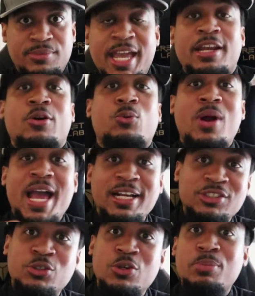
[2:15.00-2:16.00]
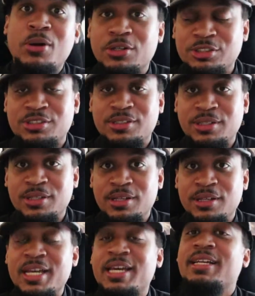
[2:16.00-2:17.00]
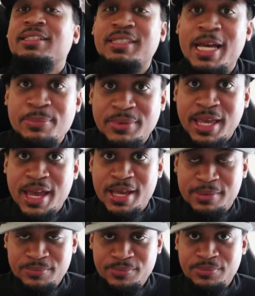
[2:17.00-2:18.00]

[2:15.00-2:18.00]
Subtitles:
And a rational person can accept that.